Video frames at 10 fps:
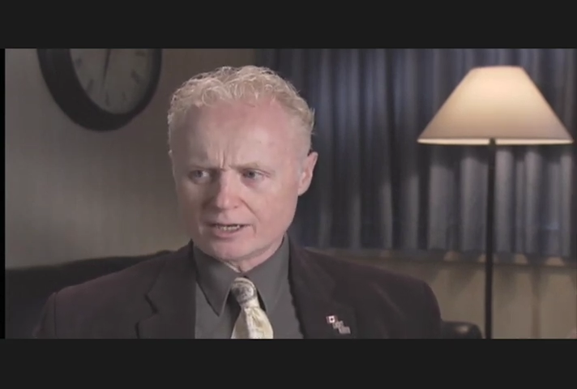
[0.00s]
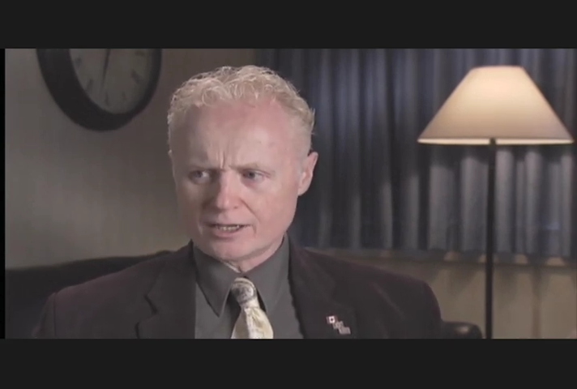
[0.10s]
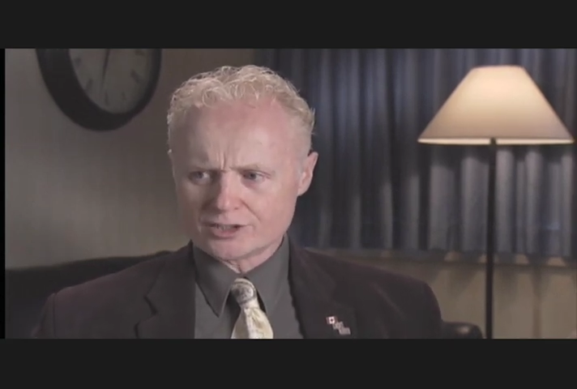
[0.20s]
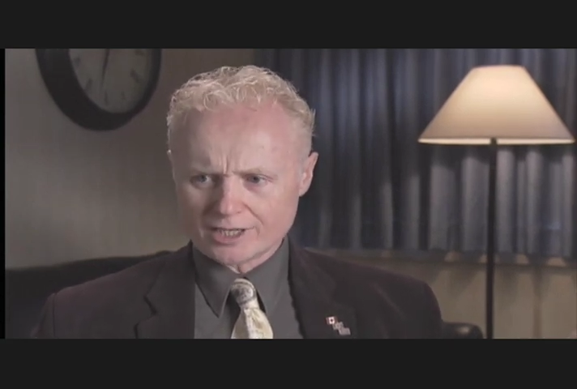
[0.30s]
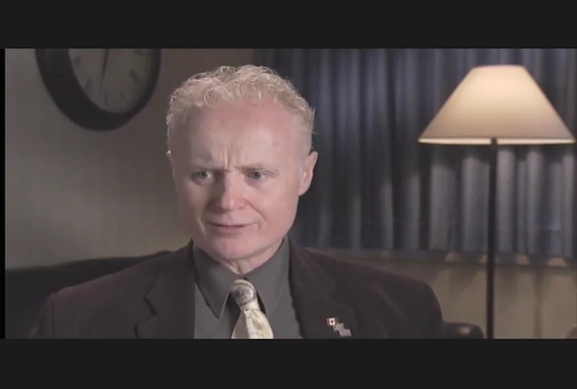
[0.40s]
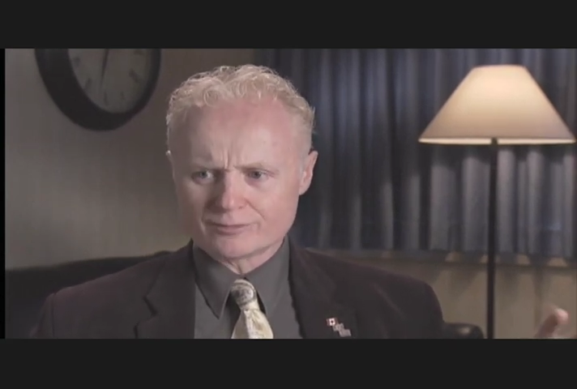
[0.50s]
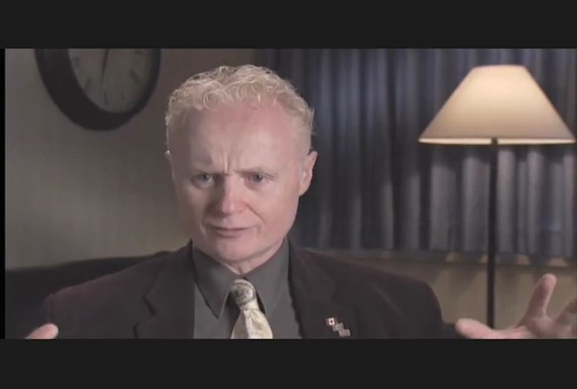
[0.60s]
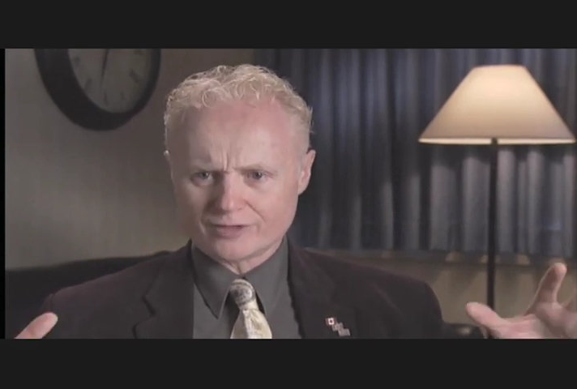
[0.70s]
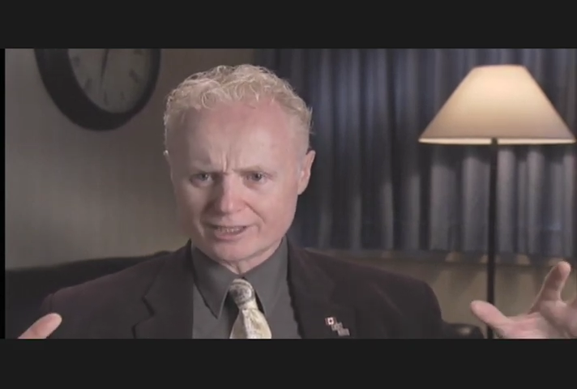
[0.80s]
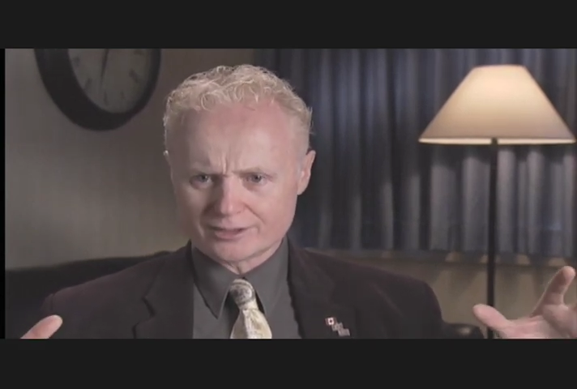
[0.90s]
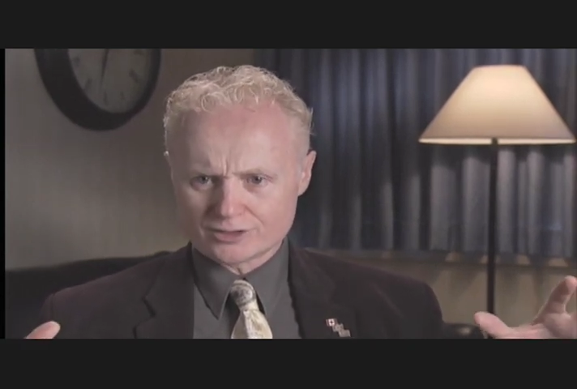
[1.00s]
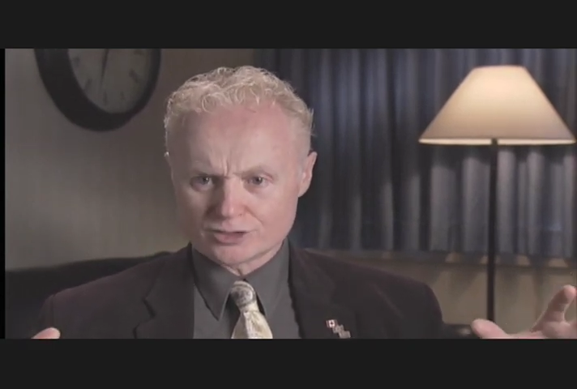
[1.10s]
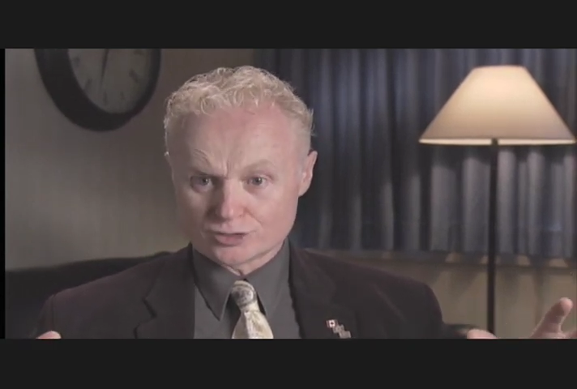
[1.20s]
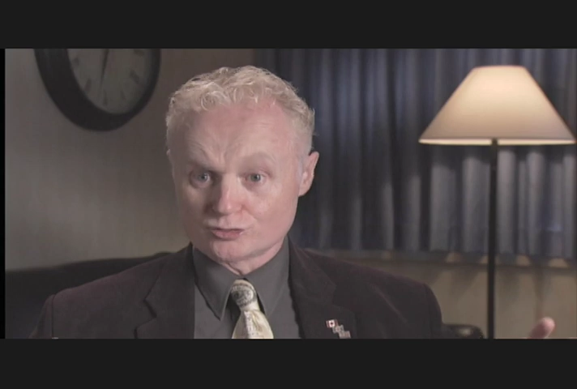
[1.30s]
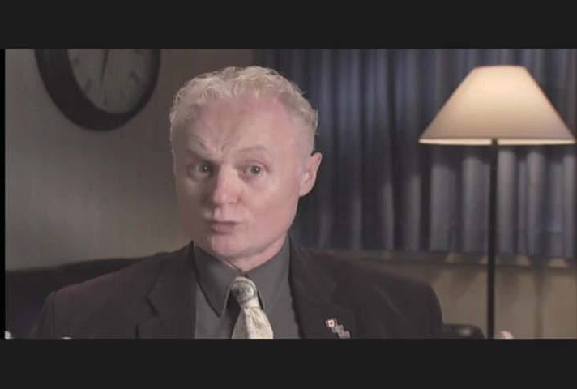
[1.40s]
aside from the fact this
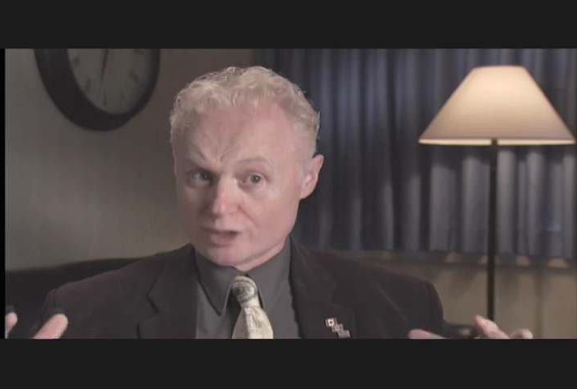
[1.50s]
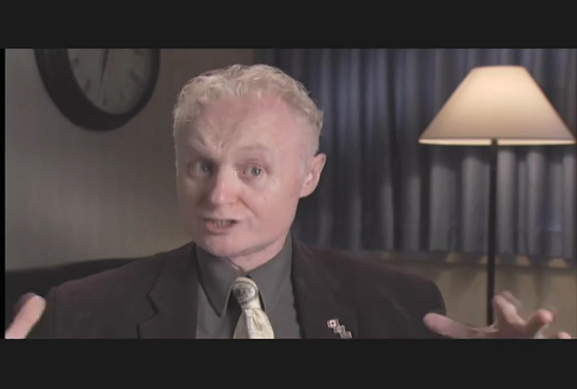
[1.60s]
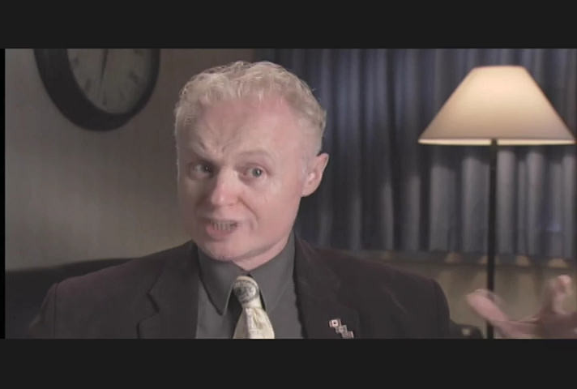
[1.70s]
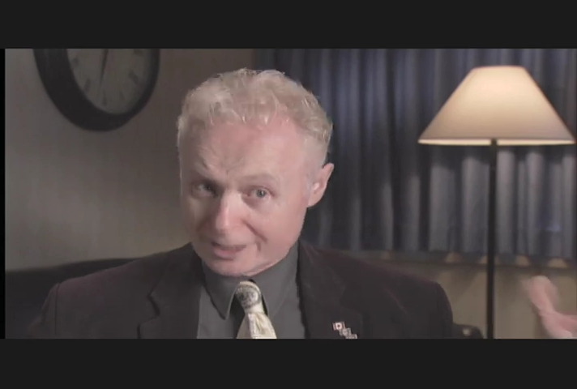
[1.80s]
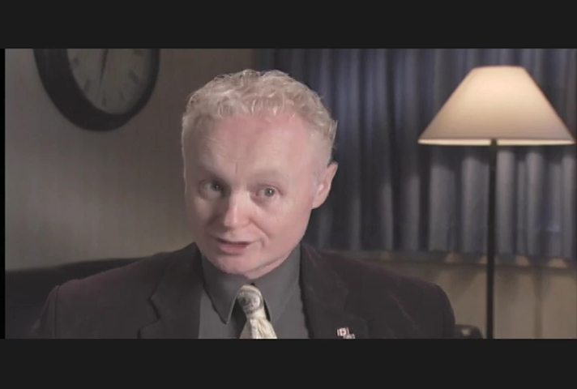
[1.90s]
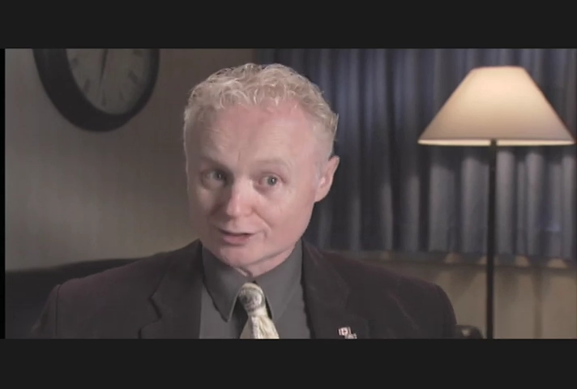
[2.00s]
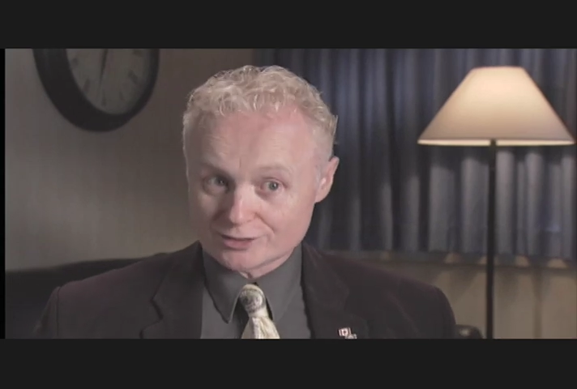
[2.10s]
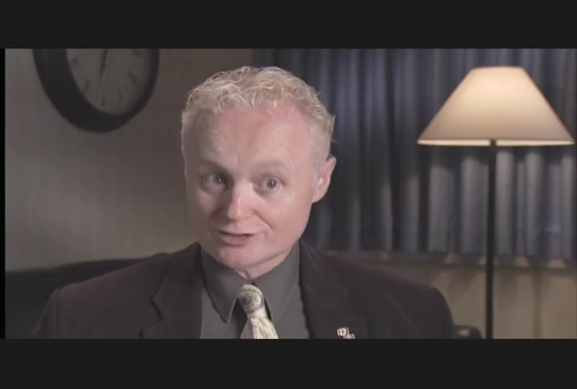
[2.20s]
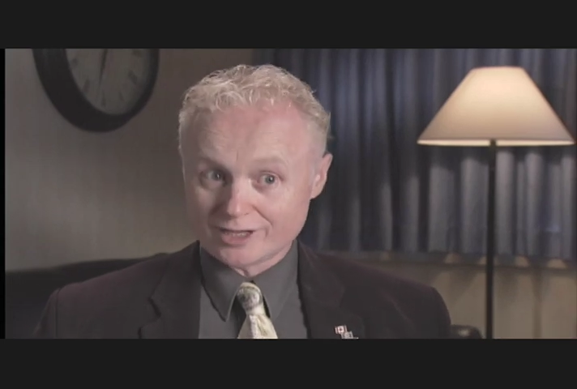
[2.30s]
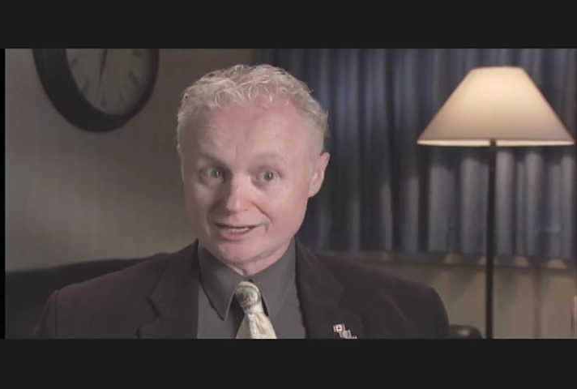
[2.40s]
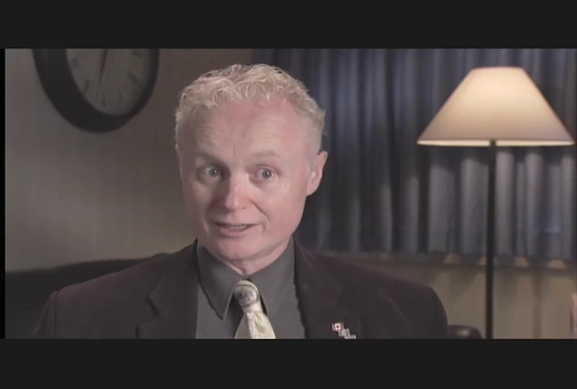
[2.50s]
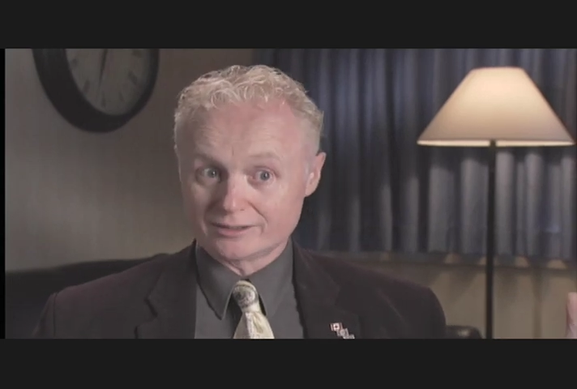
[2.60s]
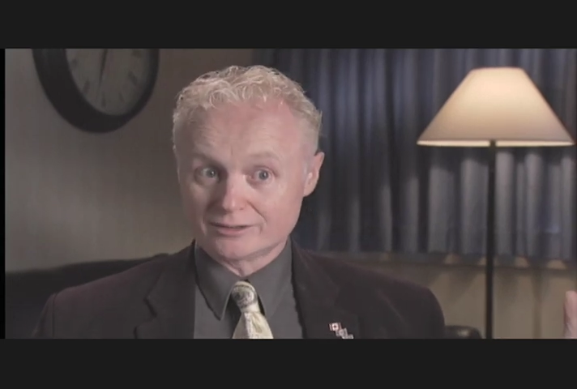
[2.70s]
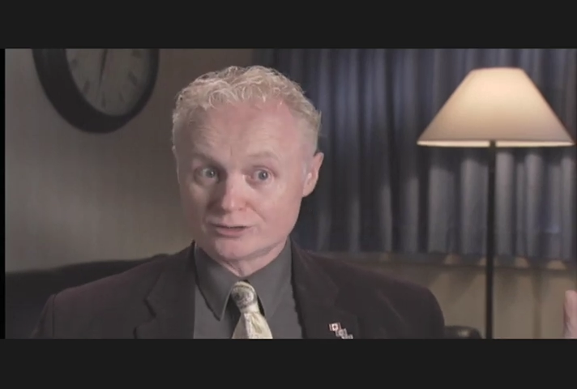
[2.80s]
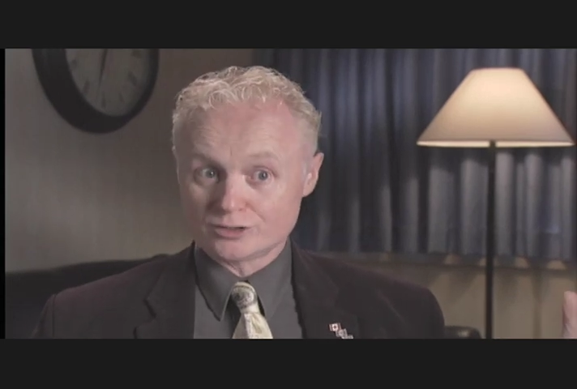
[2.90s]
is a ridiculous thing
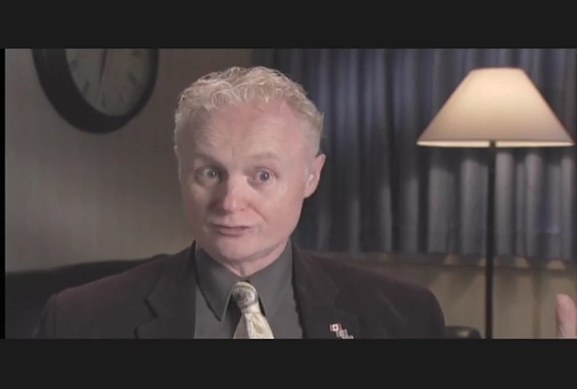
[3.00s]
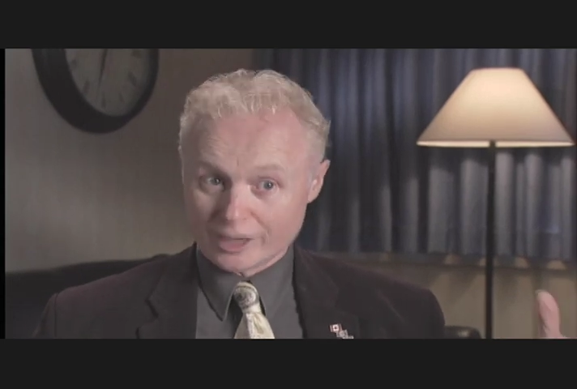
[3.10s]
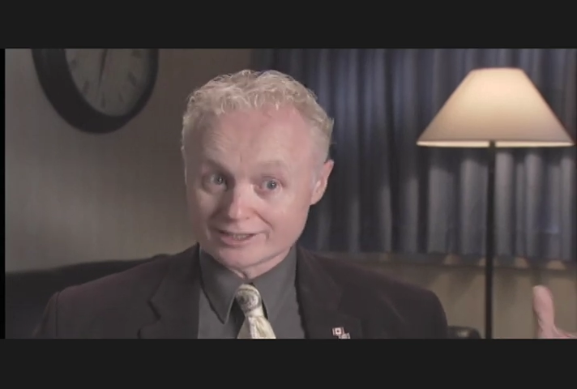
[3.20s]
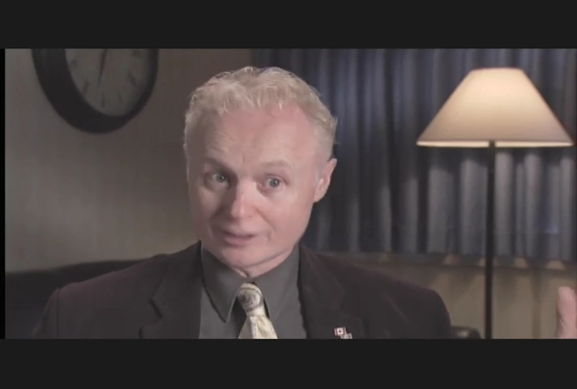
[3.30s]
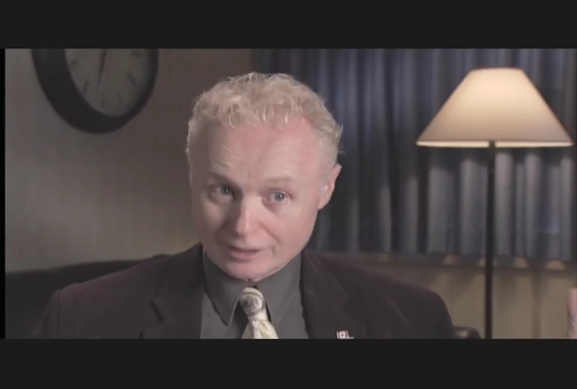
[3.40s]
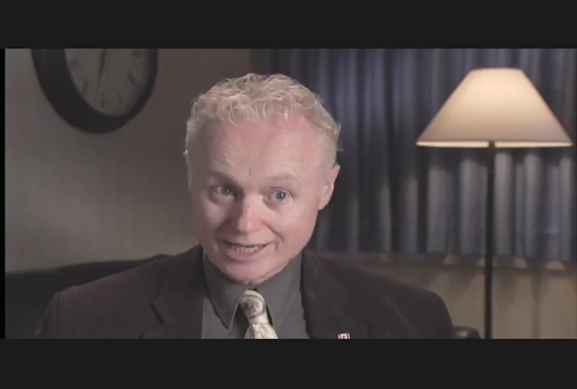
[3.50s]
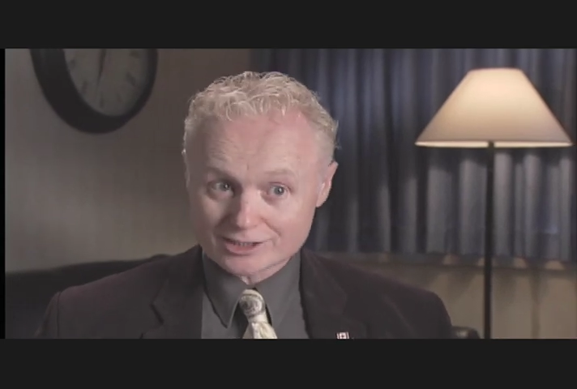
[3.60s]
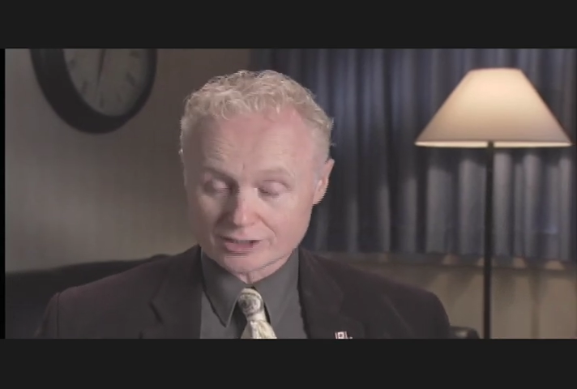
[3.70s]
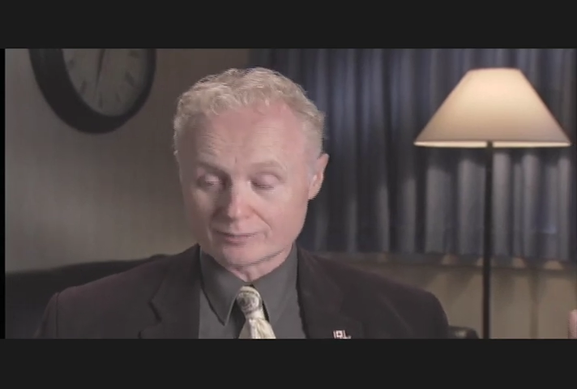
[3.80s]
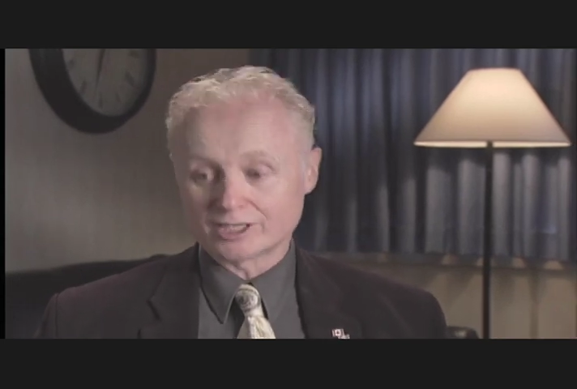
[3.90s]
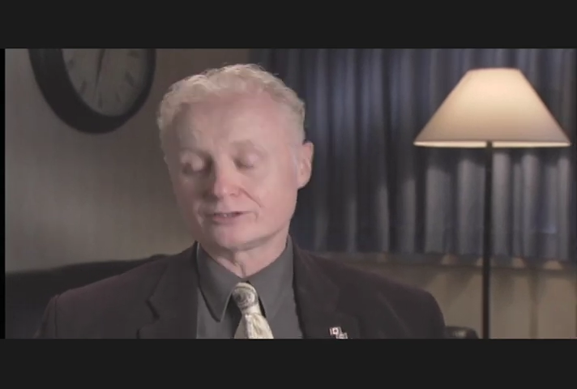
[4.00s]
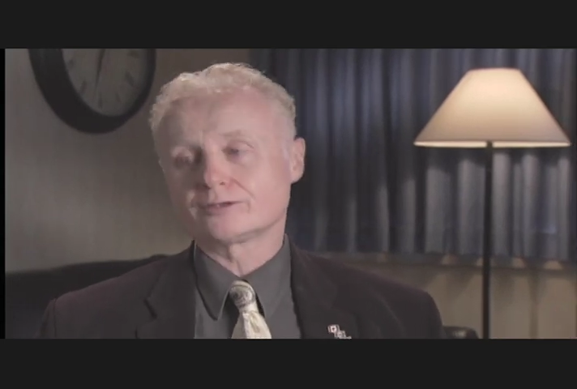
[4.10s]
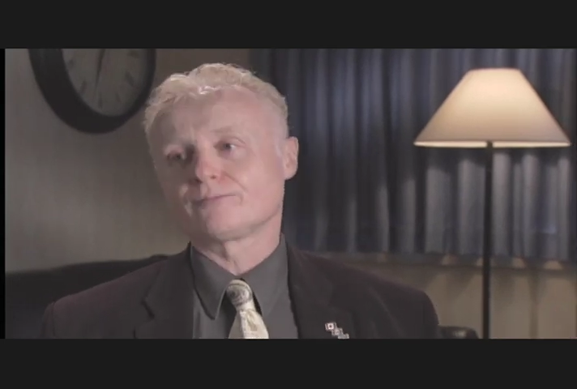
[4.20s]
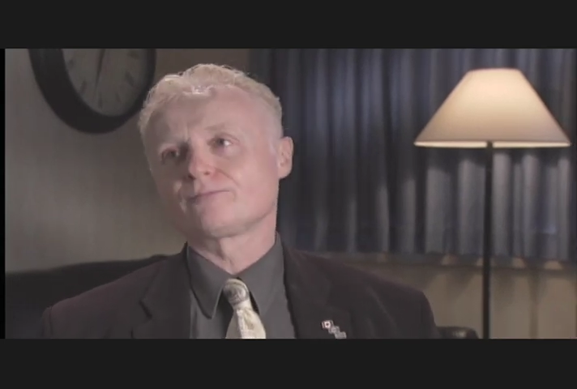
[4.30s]
to fight an election about,